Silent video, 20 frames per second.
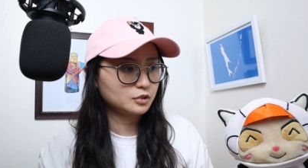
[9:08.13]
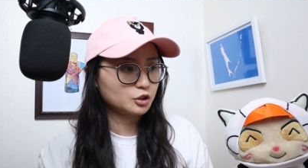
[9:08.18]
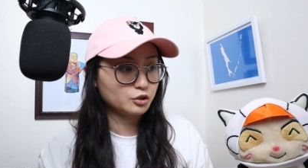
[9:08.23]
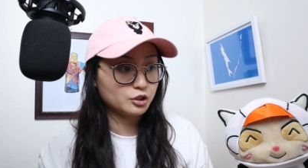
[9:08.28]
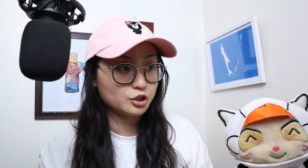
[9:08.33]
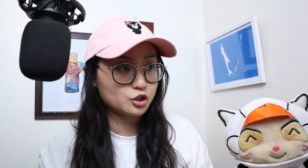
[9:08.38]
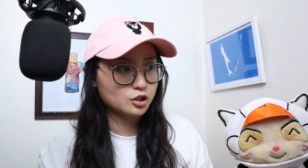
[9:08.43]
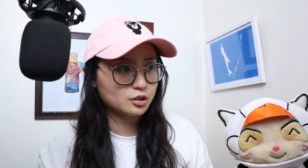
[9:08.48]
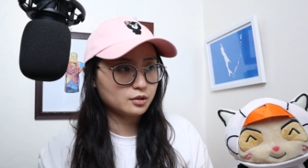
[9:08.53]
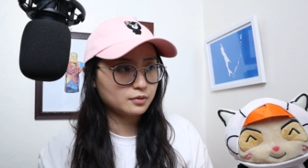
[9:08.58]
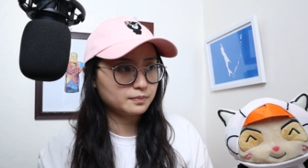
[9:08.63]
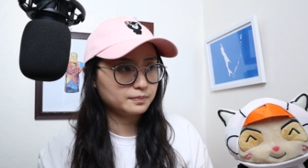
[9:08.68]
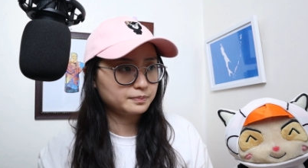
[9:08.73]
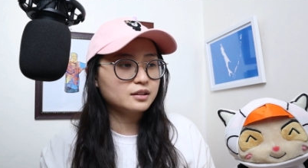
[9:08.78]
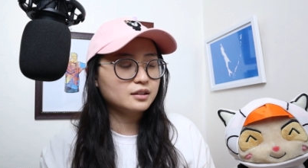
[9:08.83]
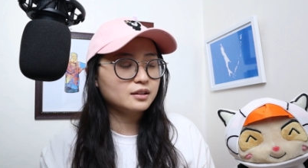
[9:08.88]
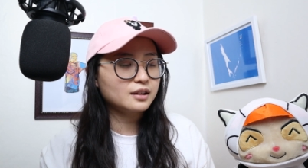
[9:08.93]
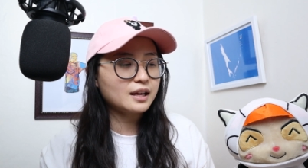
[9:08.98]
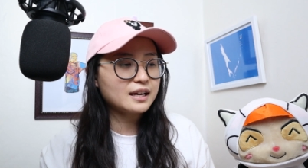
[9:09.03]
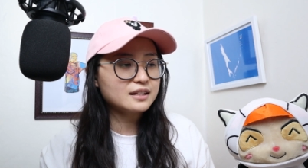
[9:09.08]
creature.
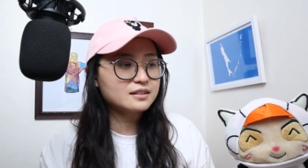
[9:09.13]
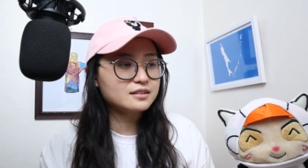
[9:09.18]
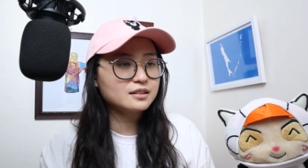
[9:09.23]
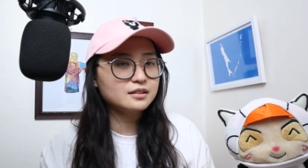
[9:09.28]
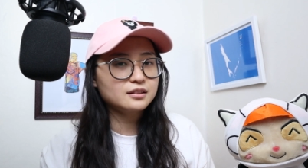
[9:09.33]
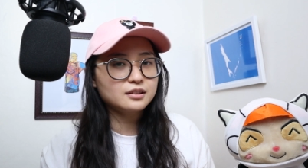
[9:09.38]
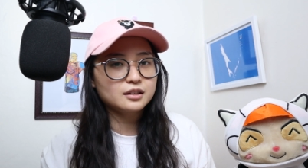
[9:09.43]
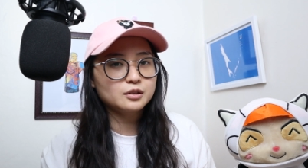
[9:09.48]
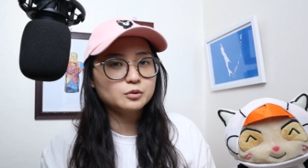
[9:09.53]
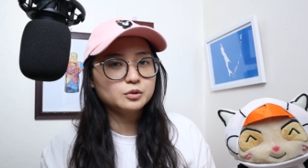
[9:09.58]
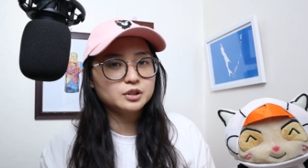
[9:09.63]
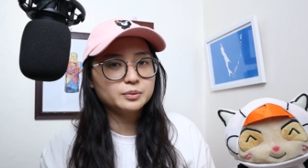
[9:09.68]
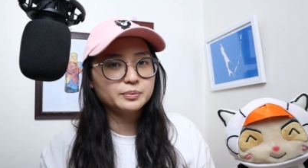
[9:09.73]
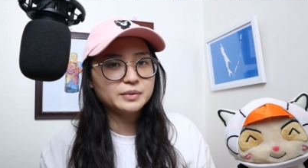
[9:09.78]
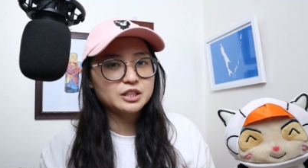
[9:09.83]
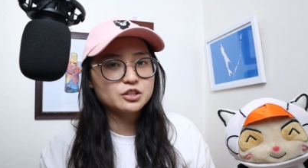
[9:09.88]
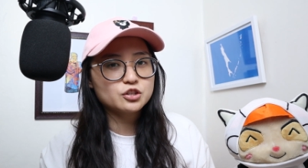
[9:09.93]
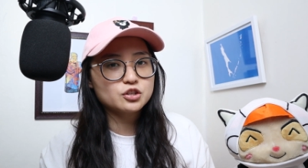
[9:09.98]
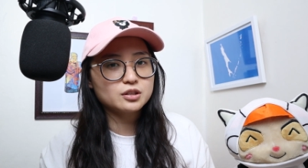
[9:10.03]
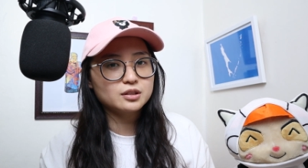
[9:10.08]
And the last thing that I want to
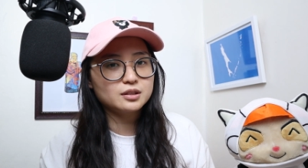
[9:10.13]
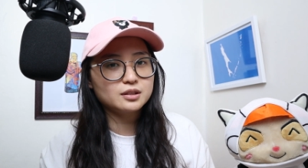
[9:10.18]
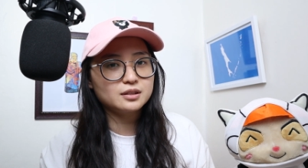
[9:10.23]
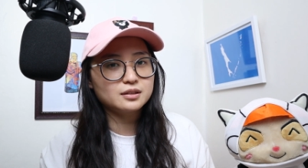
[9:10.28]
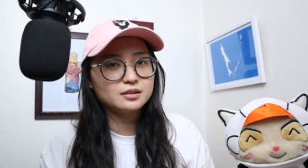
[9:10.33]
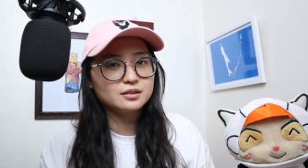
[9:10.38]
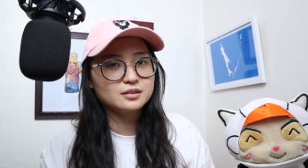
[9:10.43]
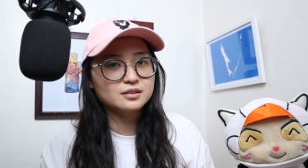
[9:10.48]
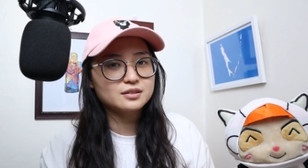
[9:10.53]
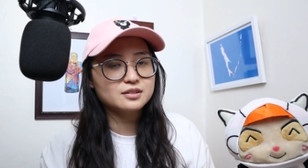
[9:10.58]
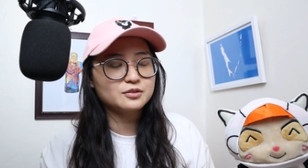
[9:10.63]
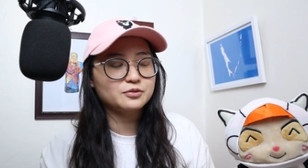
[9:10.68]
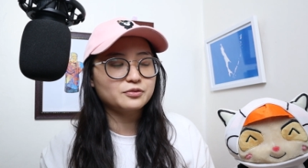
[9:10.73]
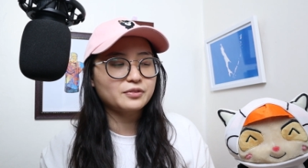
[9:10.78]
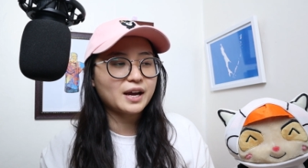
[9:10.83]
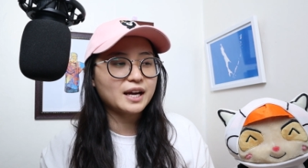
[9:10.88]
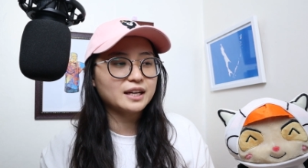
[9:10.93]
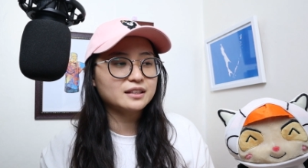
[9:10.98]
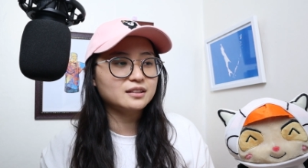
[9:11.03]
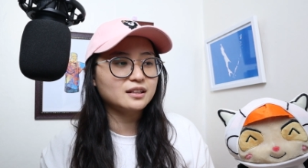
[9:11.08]
mention is the
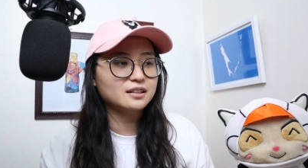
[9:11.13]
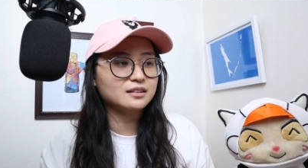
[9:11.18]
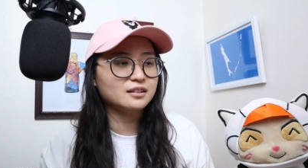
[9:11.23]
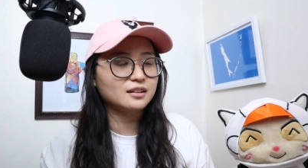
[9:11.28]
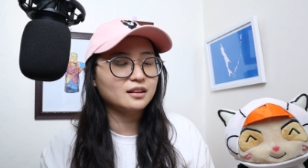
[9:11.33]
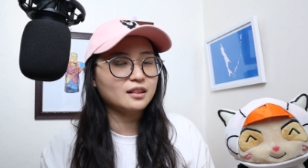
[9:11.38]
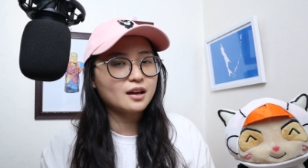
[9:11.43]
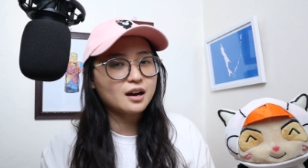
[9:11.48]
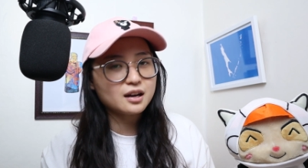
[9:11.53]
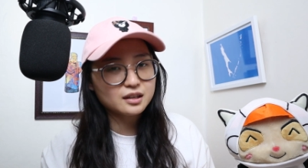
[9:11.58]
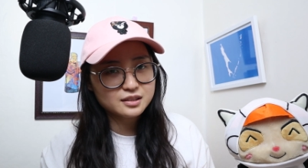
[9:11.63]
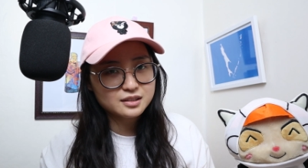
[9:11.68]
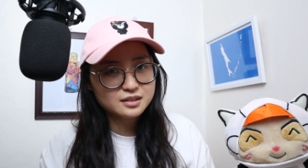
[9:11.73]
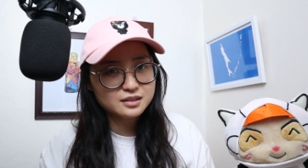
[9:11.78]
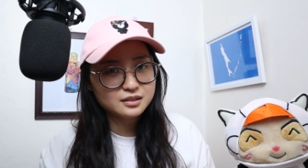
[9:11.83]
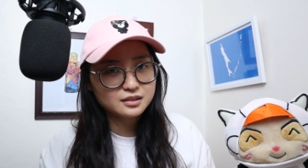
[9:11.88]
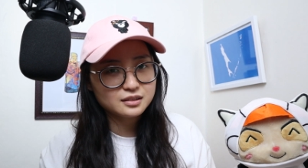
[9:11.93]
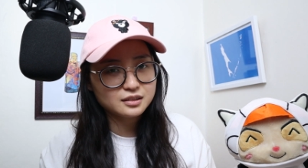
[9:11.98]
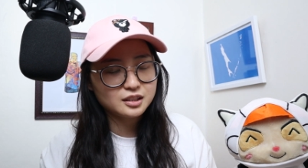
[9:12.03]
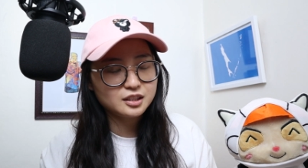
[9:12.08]
fact that the
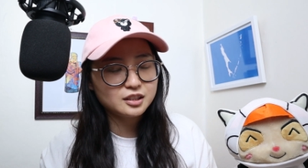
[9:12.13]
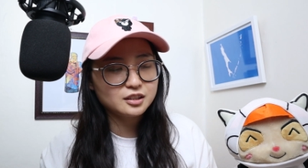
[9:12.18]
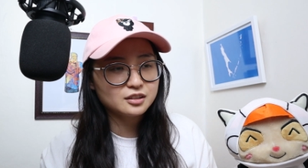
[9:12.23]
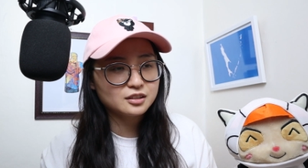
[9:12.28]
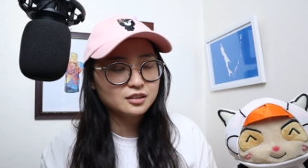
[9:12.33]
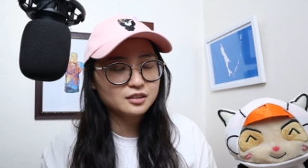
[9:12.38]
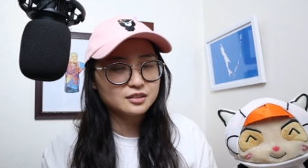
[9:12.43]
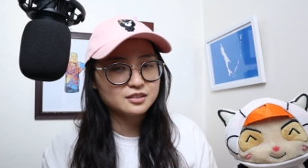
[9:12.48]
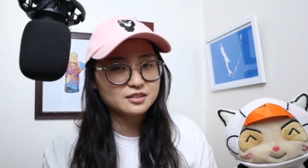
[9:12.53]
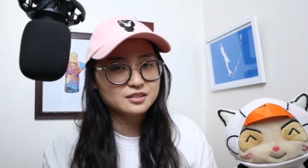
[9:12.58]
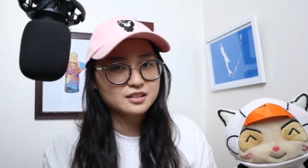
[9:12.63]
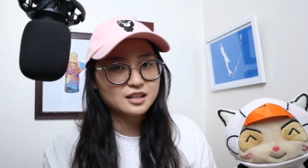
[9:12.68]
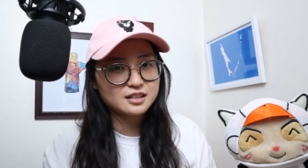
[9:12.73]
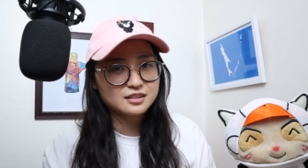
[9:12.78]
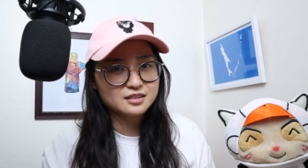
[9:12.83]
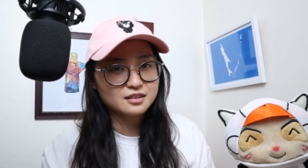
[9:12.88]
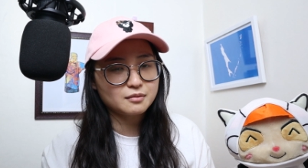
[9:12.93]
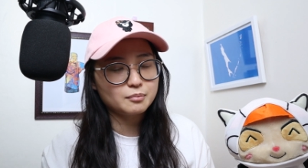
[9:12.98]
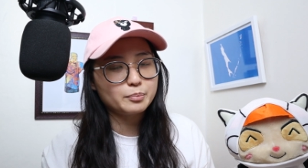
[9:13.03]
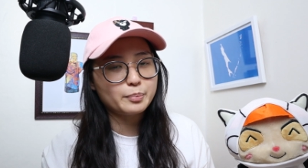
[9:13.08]
Noxian here is
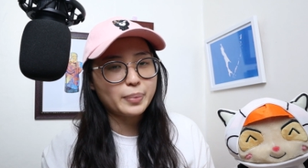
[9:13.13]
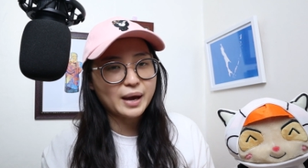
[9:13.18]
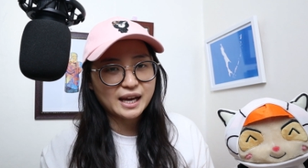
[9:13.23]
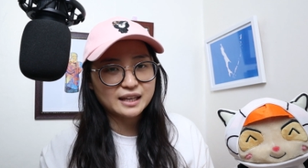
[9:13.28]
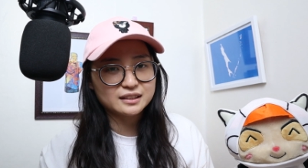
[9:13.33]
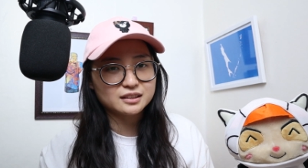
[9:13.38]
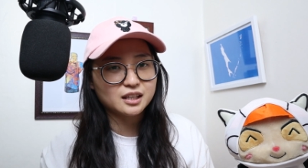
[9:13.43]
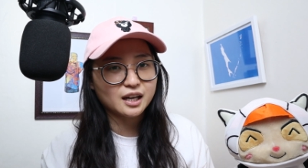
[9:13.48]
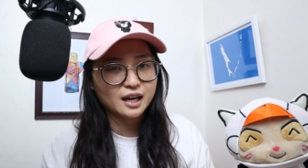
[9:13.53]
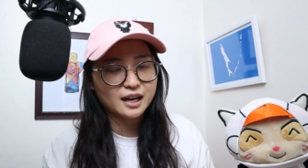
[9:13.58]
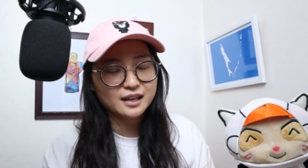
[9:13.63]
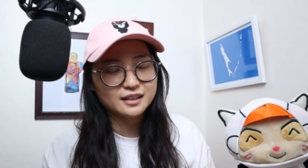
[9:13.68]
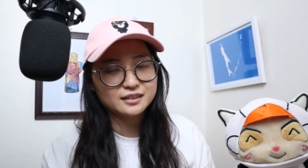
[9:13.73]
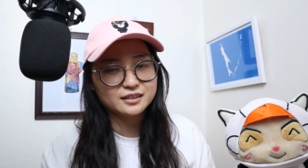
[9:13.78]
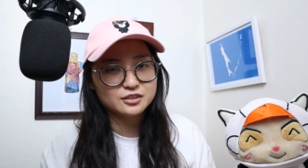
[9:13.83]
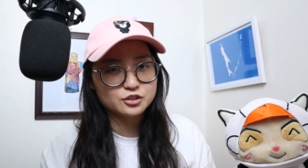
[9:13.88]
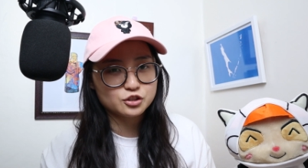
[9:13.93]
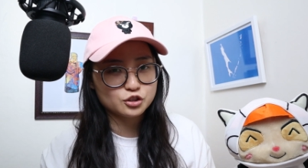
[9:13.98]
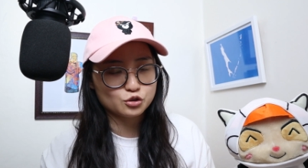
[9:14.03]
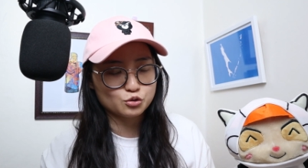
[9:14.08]
not some bad guy
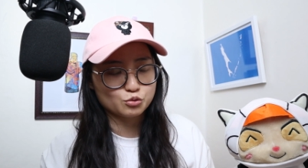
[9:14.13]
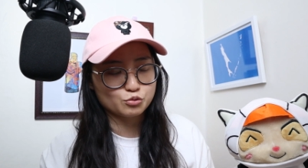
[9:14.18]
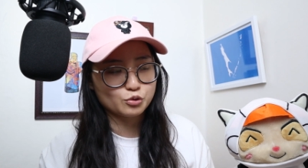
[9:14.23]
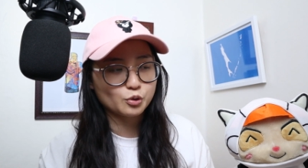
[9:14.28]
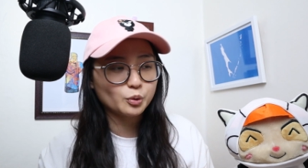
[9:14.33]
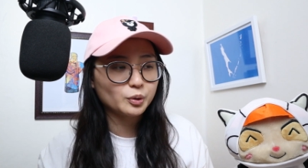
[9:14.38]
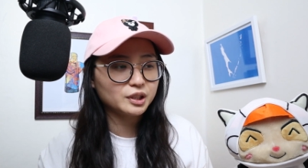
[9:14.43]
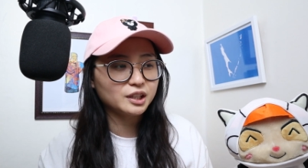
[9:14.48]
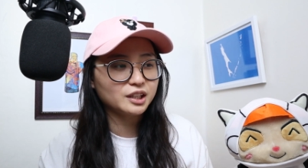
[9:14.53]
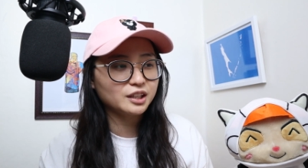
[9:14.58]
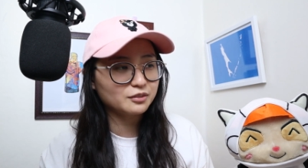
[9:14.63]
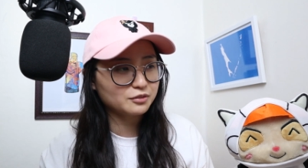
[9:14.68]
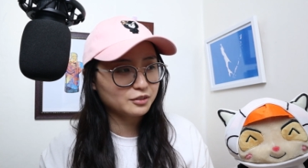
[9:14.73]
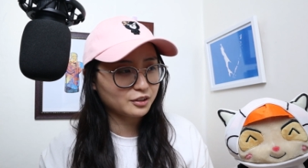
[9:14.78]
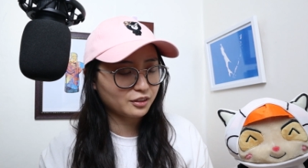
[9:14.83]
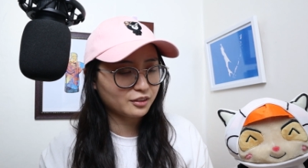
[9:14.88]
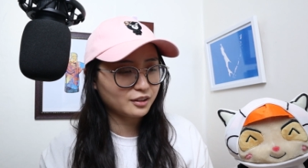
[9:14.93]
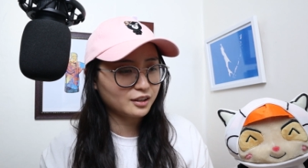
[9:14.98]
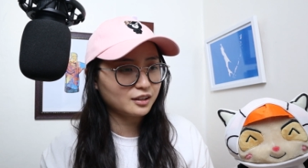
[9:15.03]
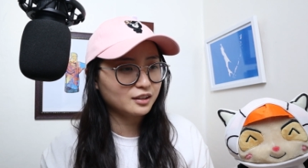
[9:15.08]
that's just ruining
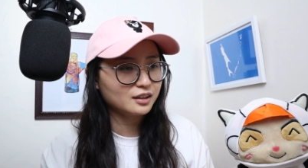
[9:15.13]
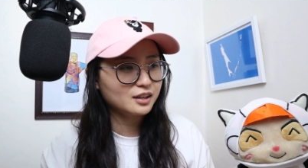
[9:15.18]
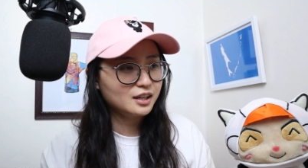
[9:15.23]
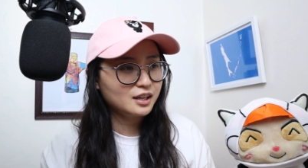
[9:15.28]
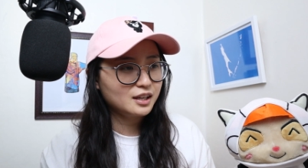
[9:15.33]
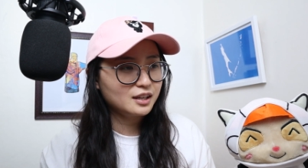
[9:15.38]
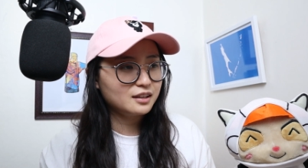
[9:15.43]
everything